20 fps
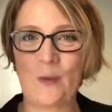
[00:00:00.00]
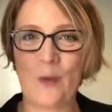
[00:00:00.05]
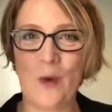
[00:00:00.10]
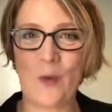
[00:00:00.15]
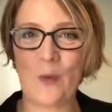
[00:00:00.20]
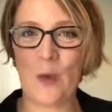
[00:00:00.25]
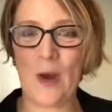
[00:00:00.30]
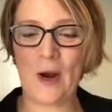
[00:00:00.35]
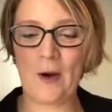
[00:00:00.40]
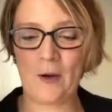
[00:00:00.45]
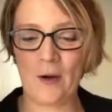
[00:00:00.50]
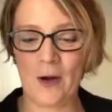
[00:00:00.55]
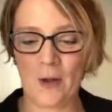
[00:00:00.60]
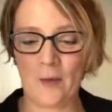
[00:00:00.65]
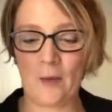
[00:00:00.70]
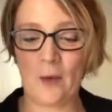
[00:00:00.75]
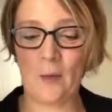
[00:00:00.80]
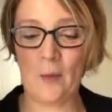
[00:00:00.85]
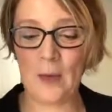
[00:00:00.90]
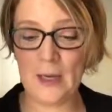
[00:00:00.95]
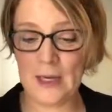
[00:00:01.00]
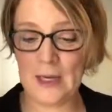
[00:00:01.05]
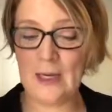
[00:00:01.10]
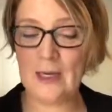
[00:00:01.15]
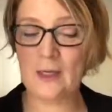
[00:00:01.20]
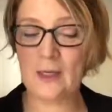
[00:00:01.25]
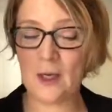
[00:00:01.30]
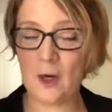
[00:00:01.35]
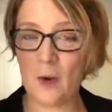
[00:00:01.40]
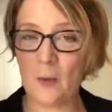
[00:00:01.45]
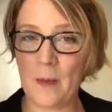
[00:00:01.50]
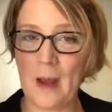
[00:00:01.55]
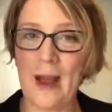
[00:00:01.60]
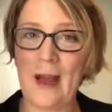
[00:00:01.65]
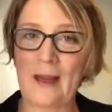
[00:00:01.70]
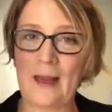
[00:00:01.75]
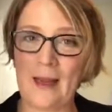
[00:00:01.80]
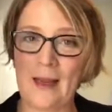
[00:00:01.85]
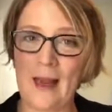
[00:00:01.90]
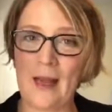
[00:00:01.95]
in one way or another, and we need to go
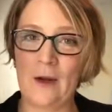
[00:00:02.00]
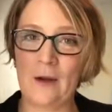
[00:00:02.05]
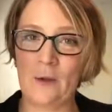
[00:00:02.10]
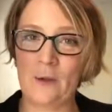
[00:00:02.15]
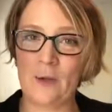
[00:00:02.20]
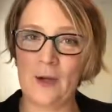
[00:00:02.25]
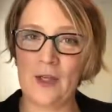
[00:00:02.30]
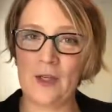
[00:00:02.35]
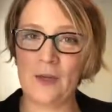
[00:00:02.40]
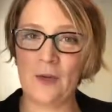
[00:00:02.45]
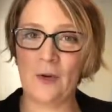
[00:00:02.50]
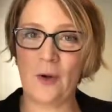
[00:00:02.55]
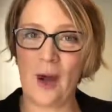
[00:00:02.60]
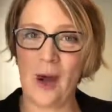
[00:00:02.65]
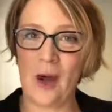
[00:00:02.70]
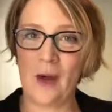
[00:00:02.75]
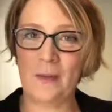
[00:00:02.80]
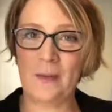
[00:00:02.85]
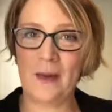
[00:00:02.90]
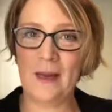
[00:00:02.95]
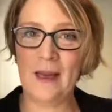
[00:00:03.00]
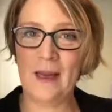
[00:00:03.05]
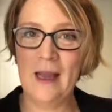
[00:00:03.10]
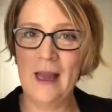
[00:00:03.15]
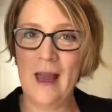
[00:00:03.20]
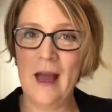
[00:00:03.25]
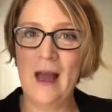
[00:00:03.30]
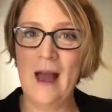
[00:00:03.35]
back and get an original copy.